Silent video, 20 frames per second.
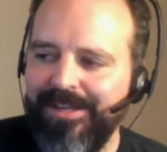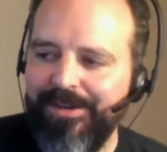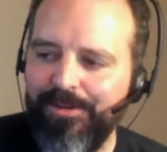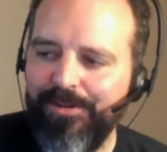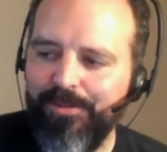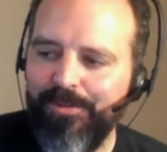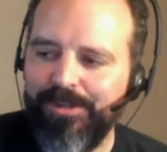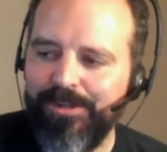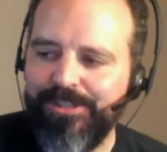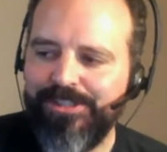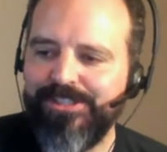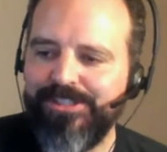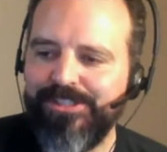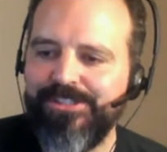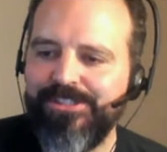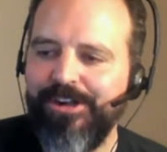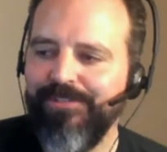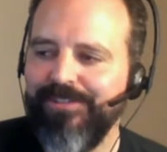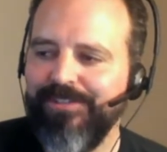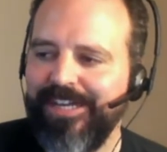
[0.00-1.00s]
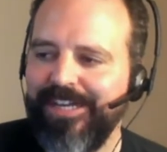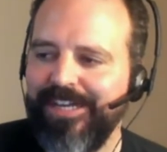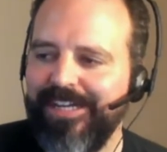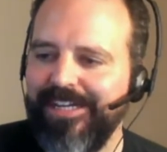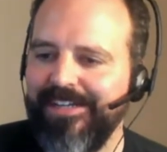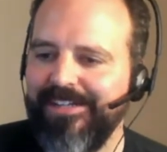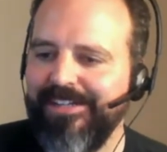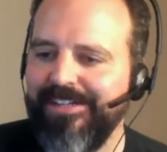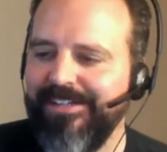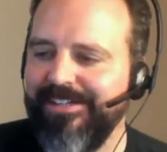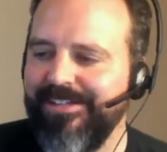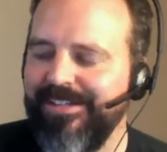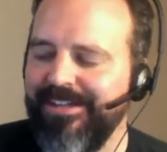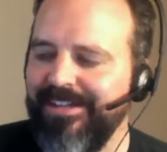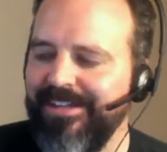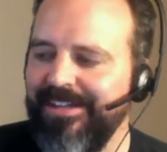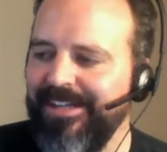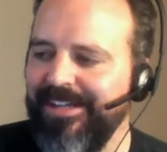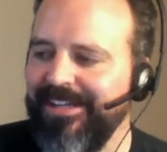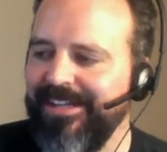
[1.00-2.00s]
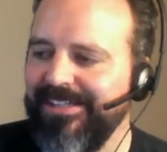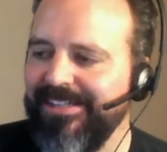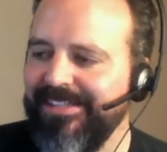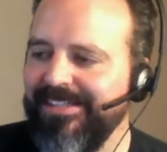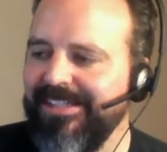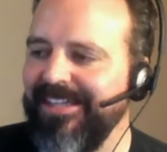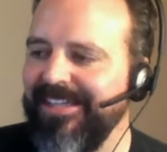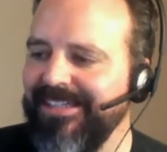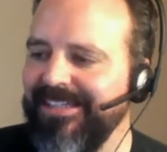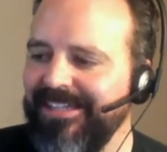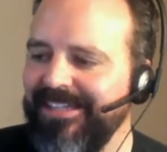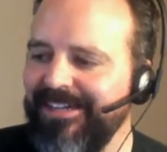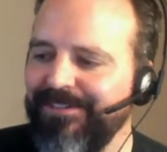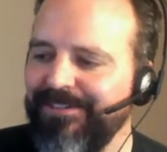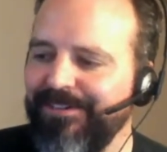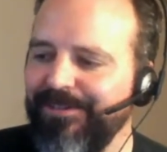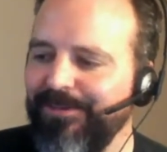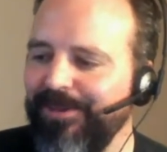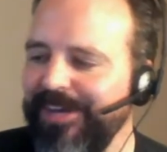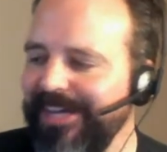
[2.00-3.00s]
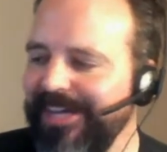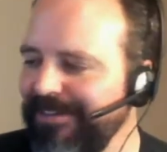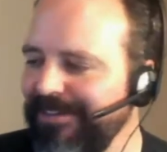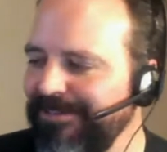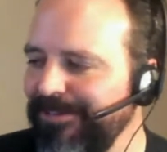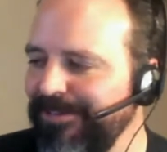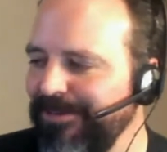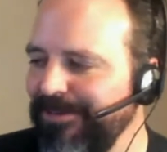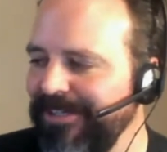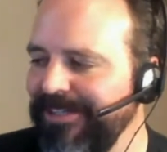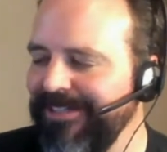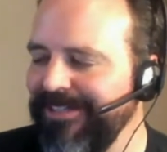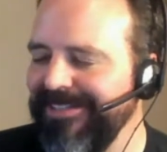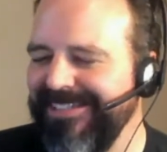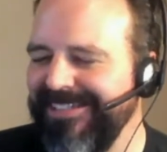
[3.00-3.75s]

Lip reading: we're just solving it in a slightly different way, if you will.